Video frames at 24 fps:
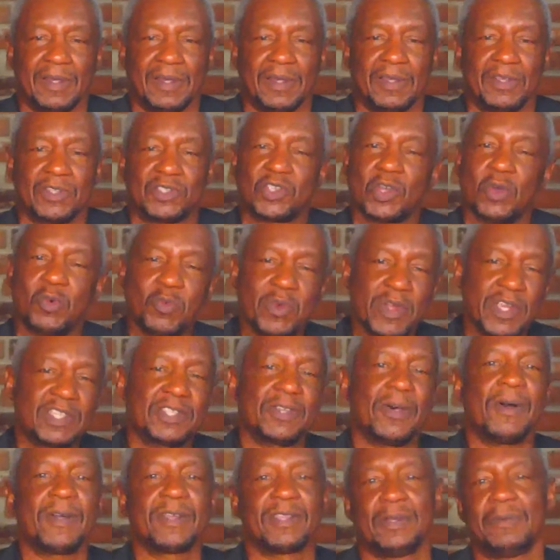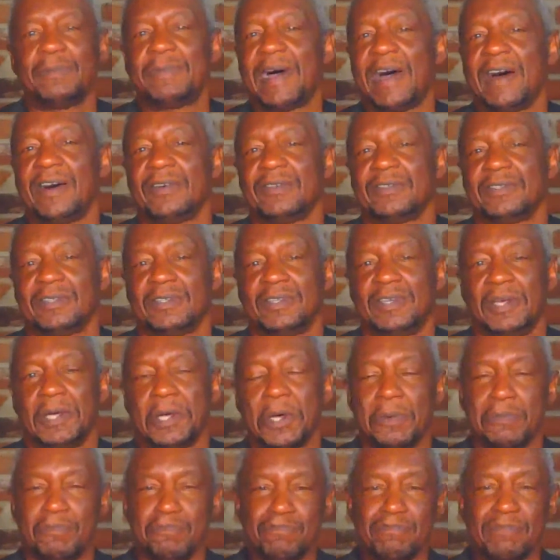So when we're talking about
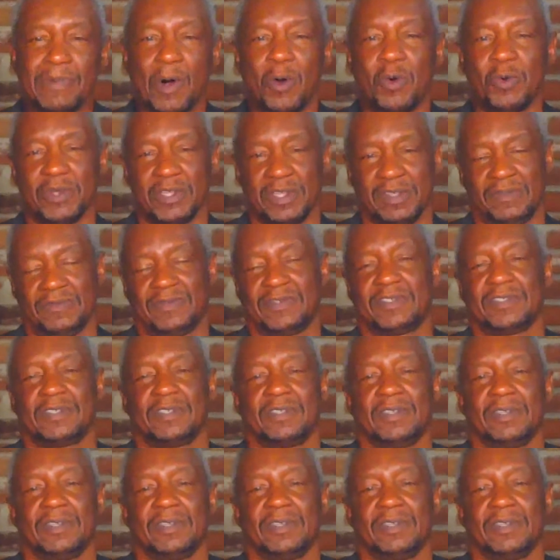motives,